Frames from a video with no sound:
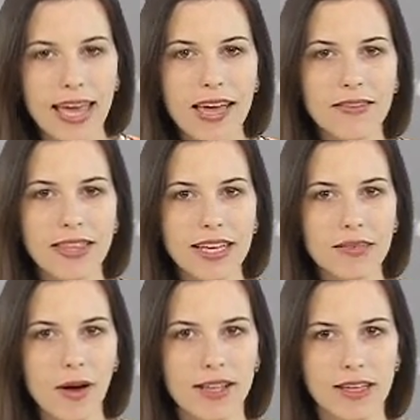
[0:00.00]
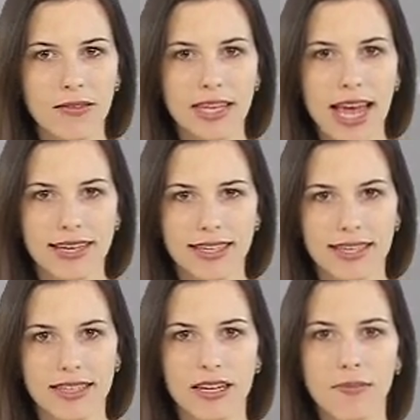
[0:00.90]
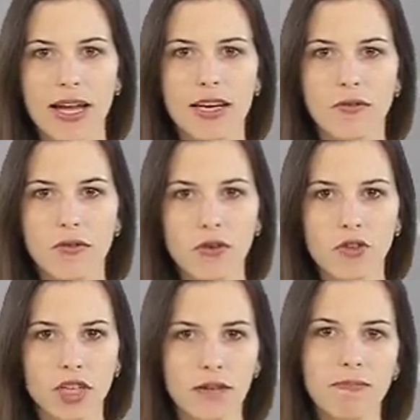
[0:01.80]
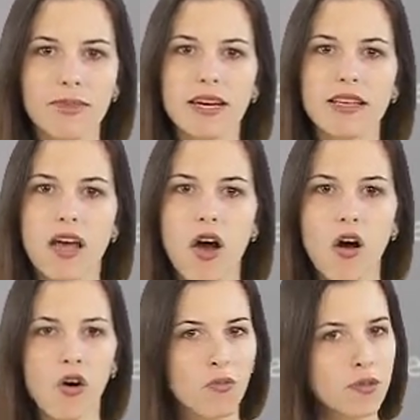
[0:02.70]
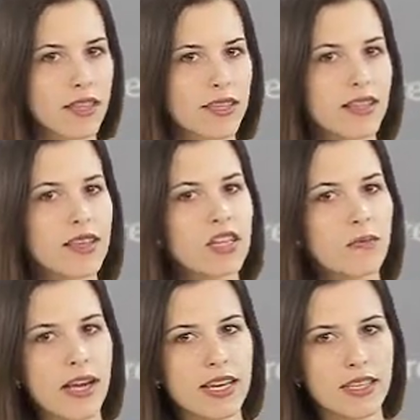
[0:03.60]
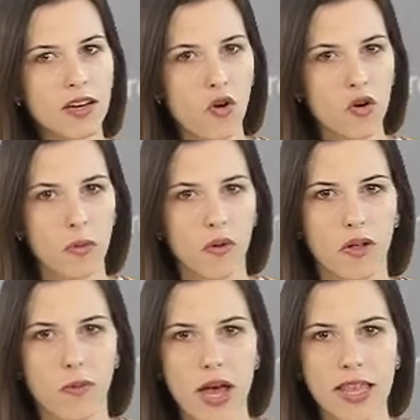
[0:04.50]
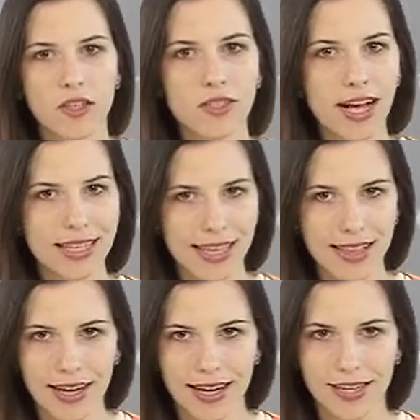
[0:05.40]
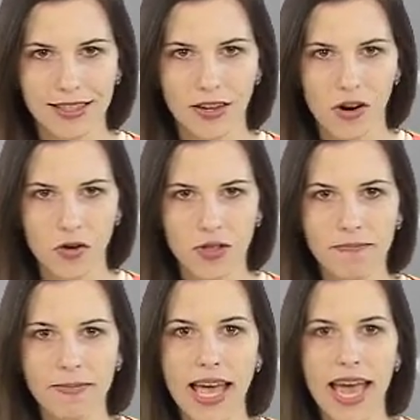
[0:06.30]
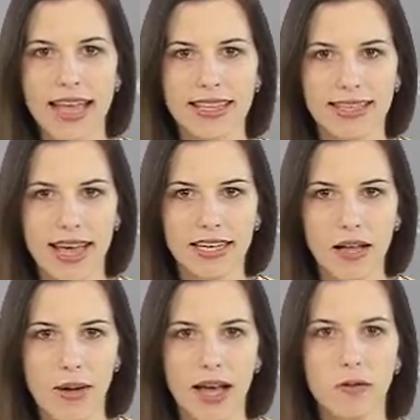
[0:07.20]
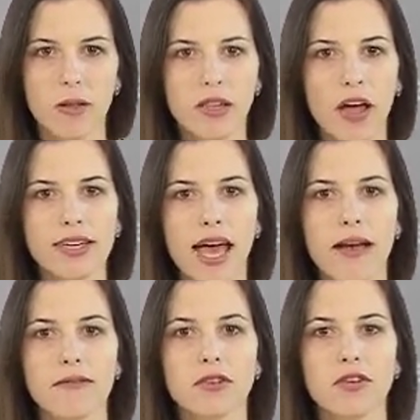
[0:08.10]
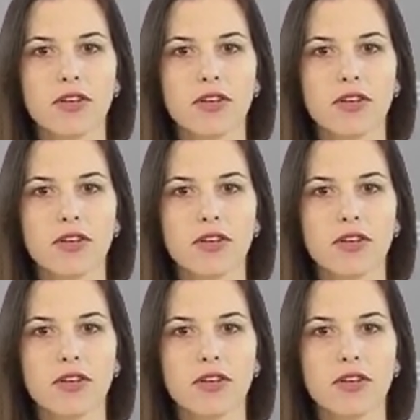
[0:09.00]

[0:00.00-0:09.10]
If these positive tendencies remain in future, there is a hope that the Japanese economy will manage to accelerate its growth and the central bank will not have to